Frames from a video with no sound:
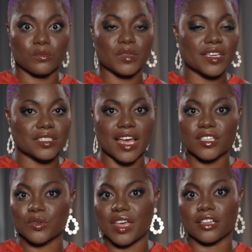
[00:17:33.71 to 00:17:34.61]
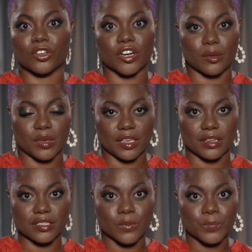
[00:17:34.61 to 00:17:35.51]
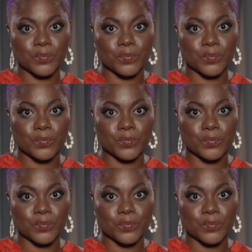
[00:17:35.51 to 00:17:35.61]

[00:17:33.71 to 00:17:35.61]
because that's where that learning begins.